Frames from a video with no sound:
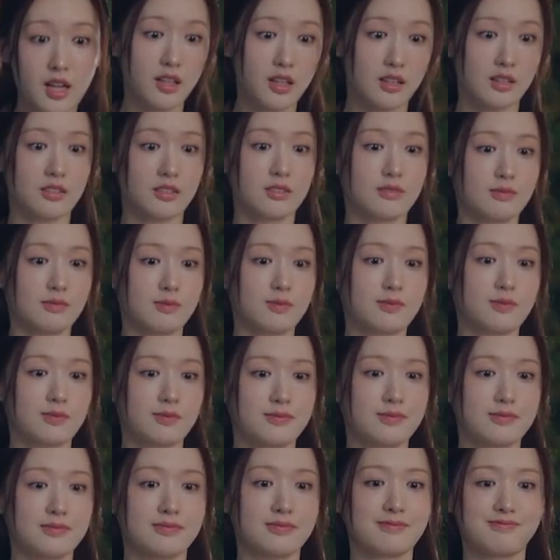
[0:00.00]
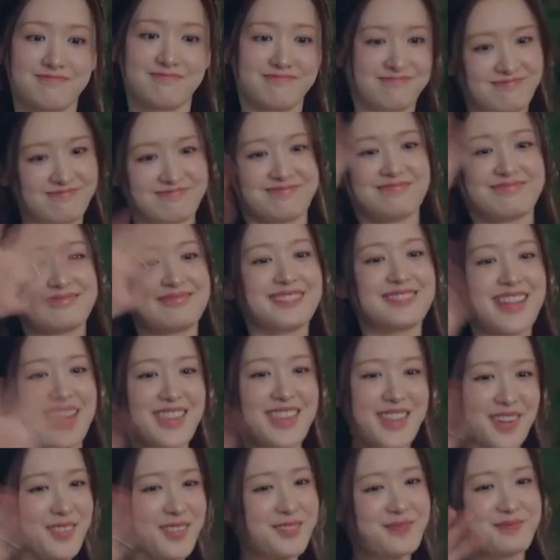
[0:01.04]
Baek Hye-yeon appears happy on
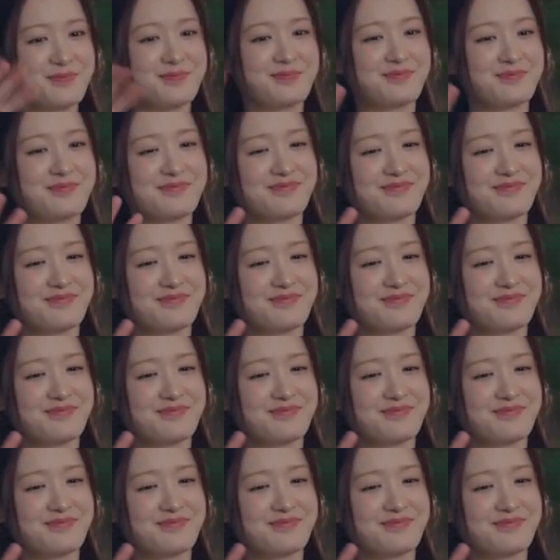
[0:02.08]
the surface,